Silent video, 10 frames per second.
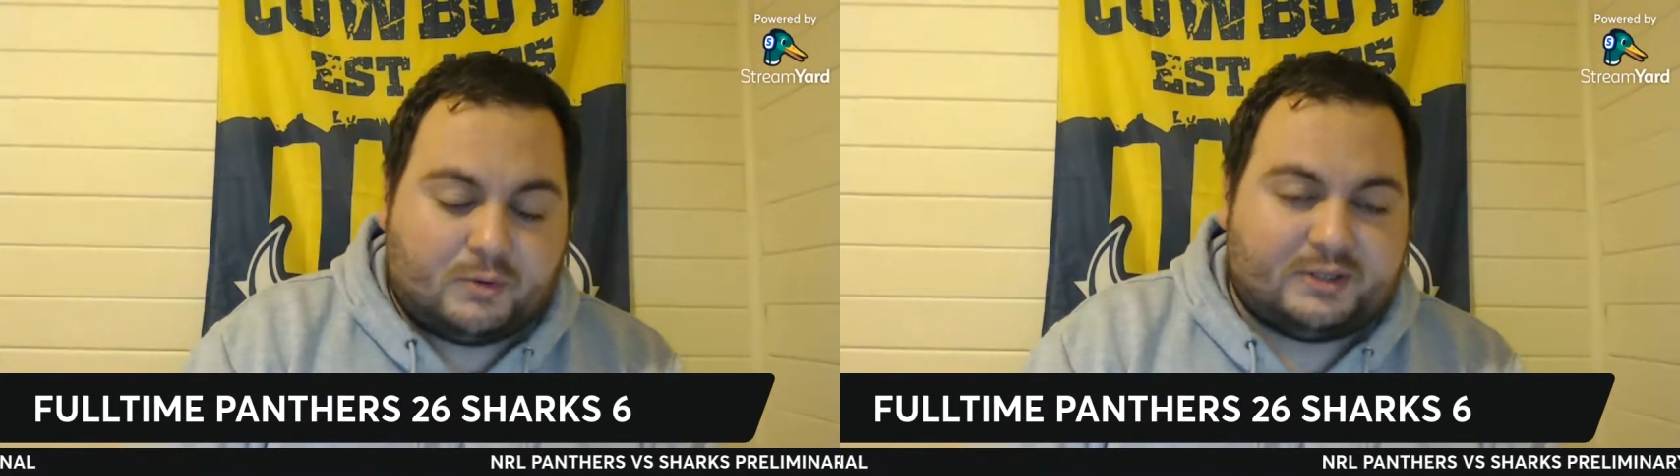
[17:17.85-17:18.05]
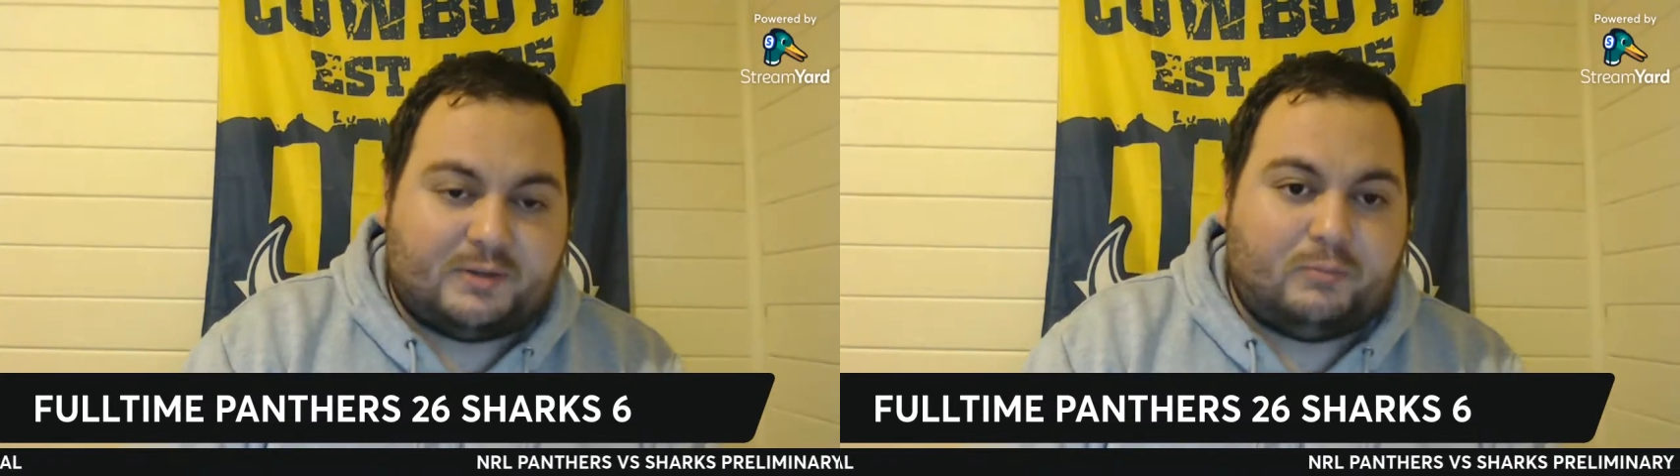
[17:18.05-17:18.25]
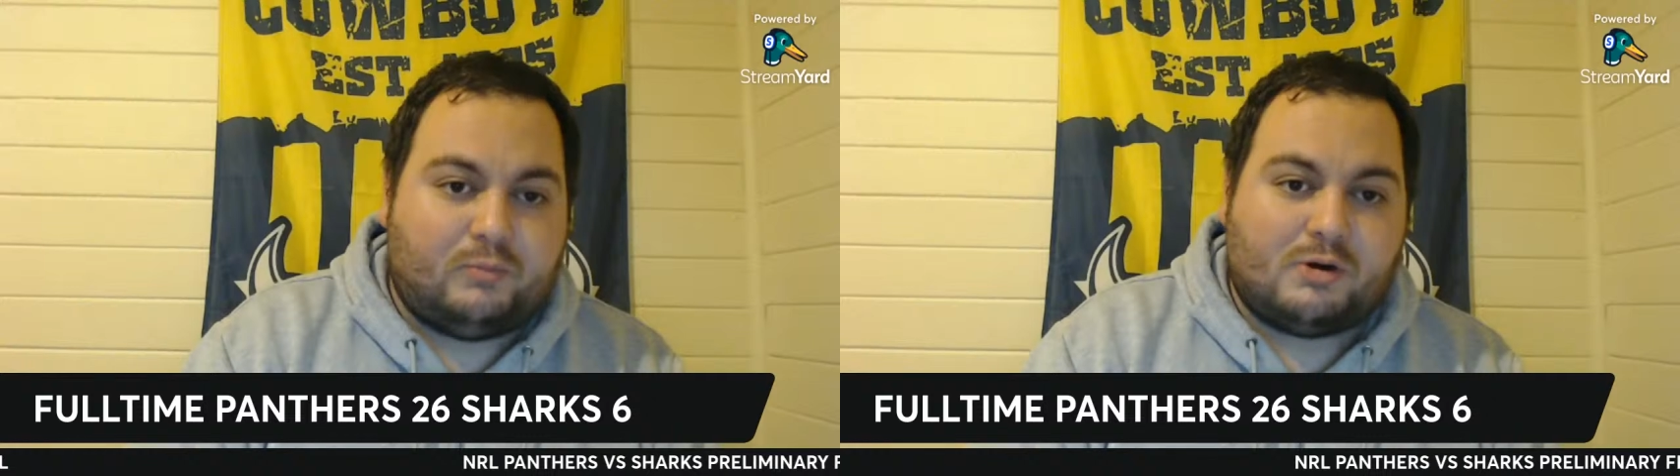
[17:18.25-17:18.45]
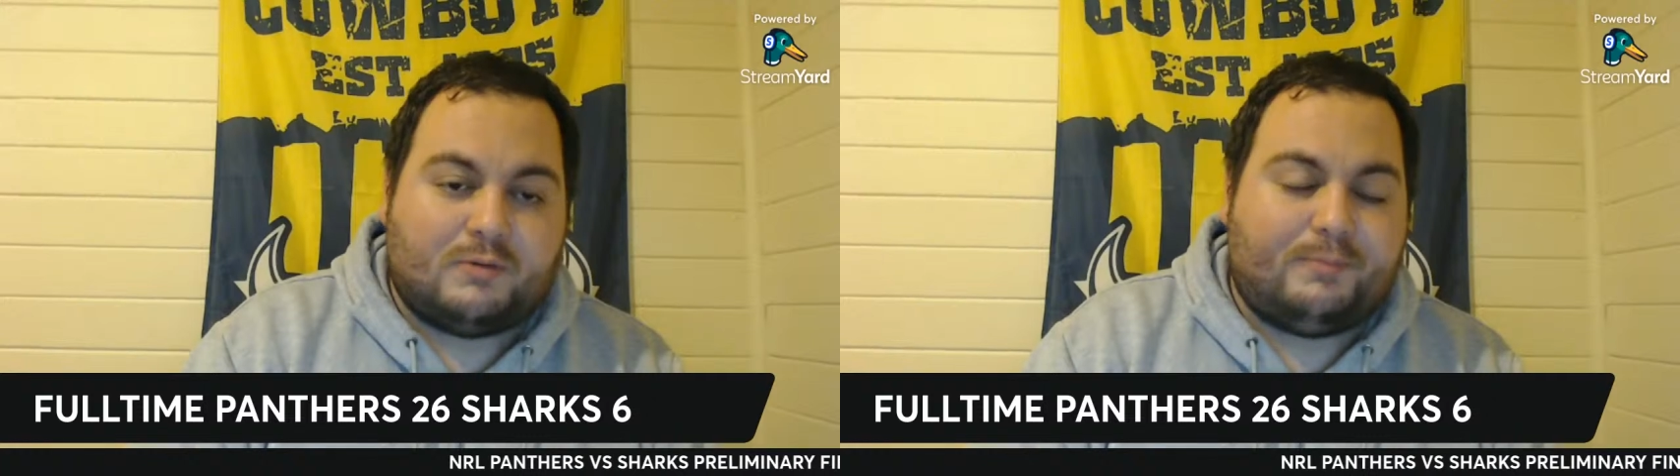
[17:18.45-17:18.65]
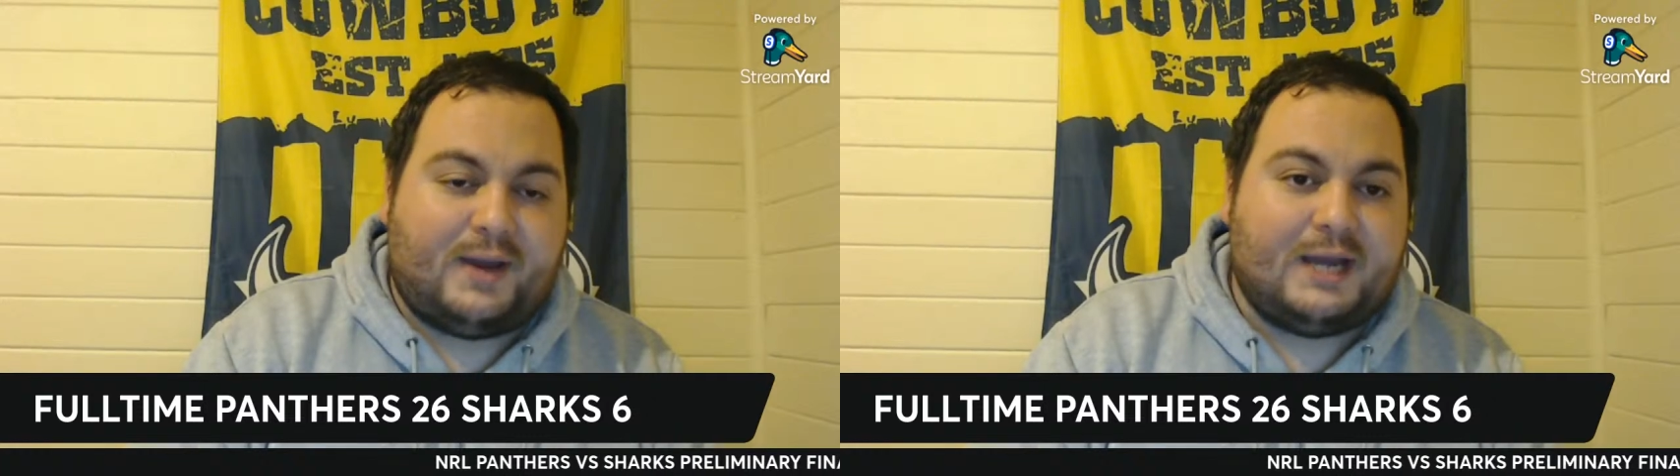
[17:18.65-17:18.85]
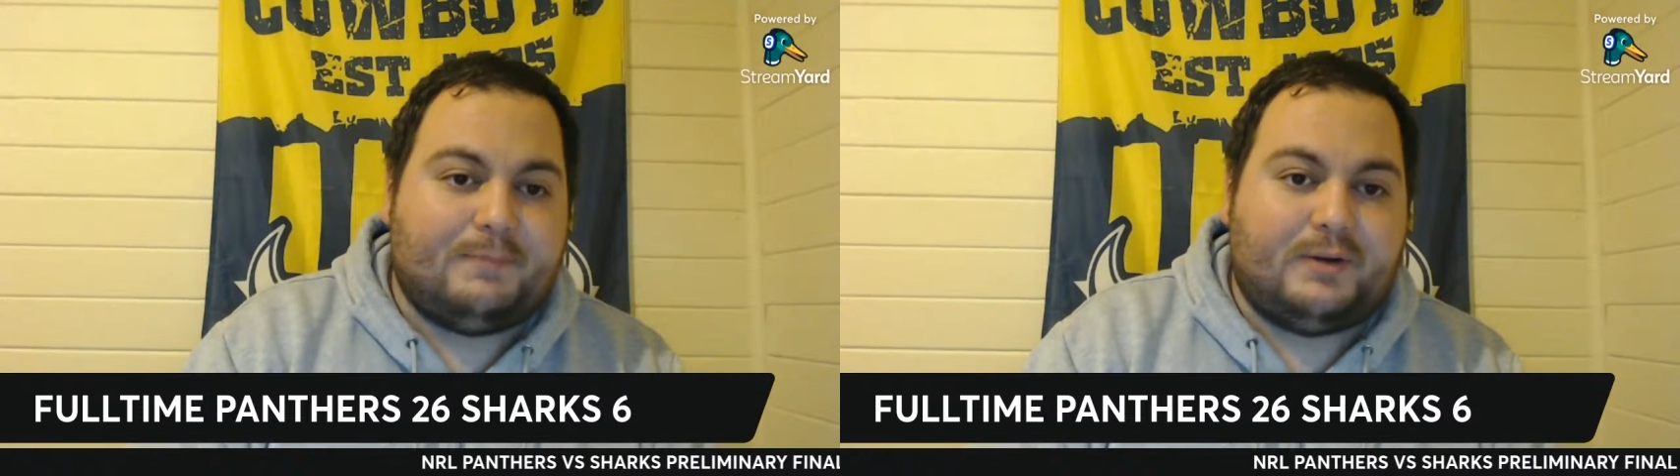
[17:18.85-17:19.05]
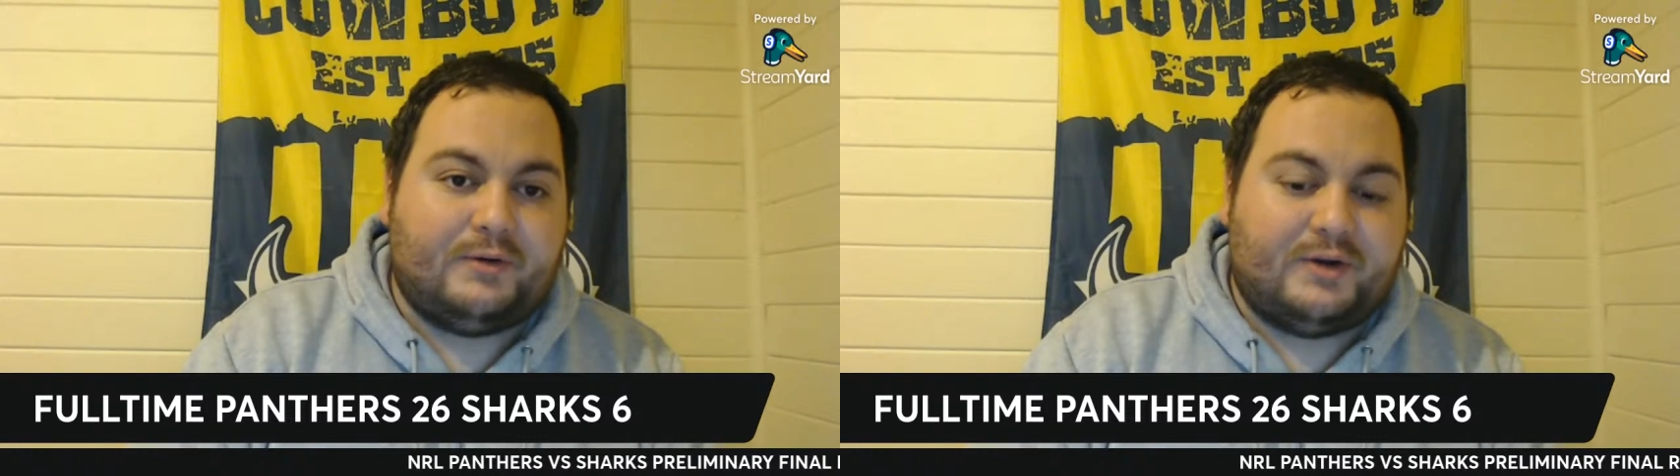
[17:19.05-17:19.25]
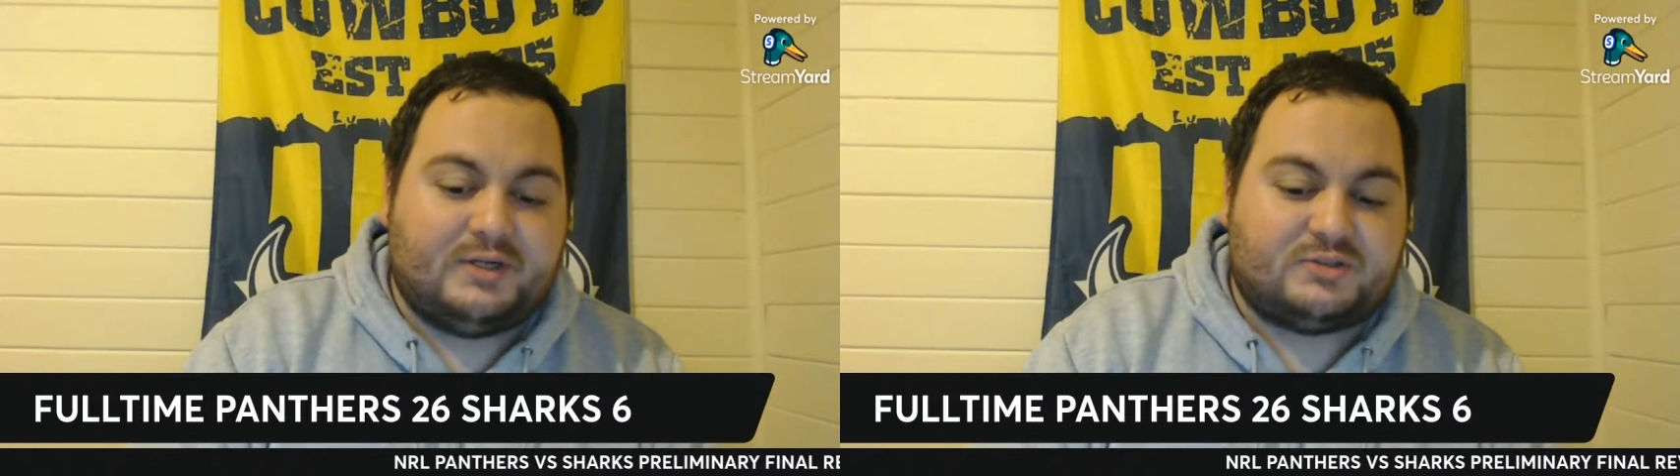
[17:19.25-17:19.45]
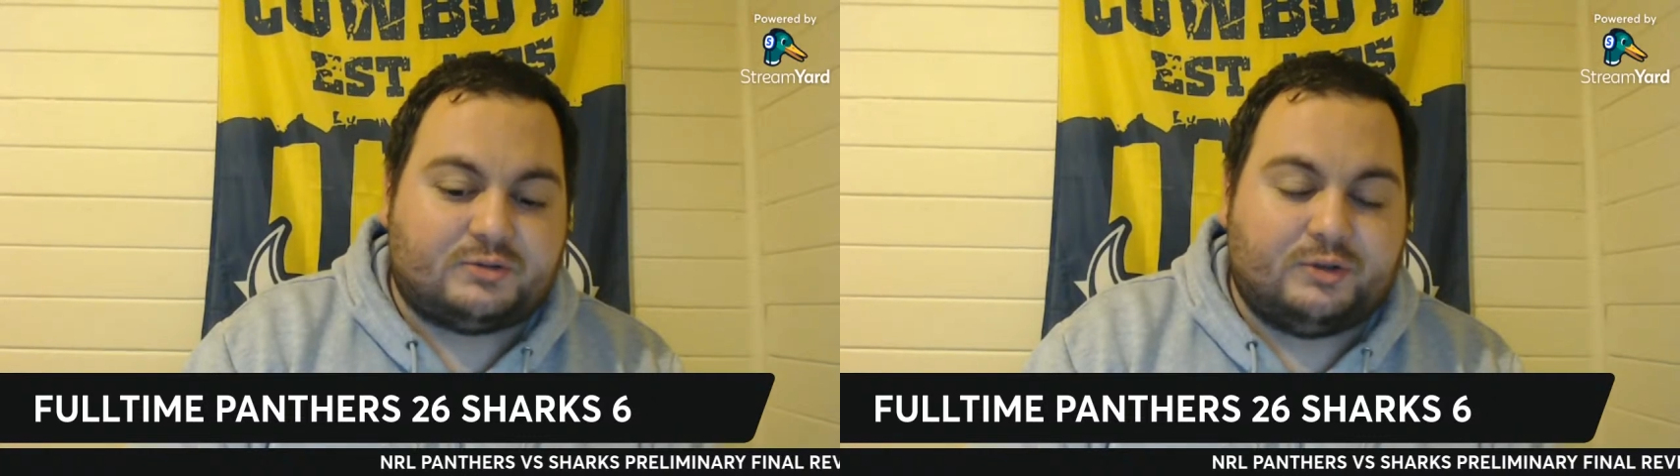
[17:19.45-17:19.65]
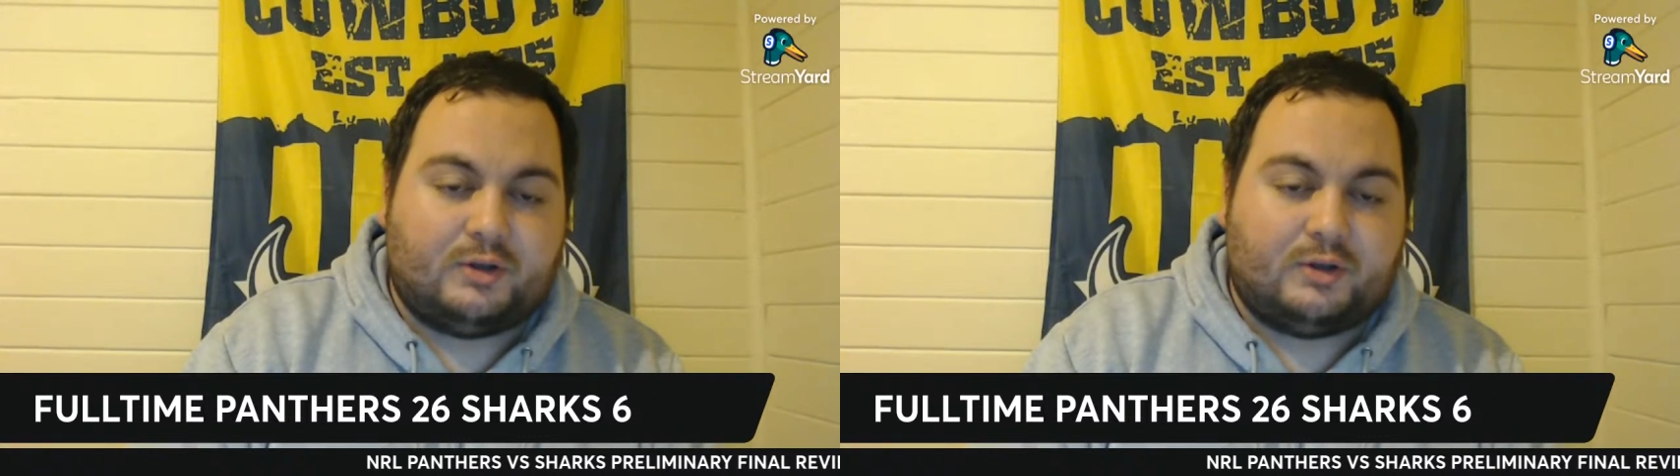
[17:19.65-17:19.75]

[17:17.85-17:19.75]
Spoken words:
at bad periods too.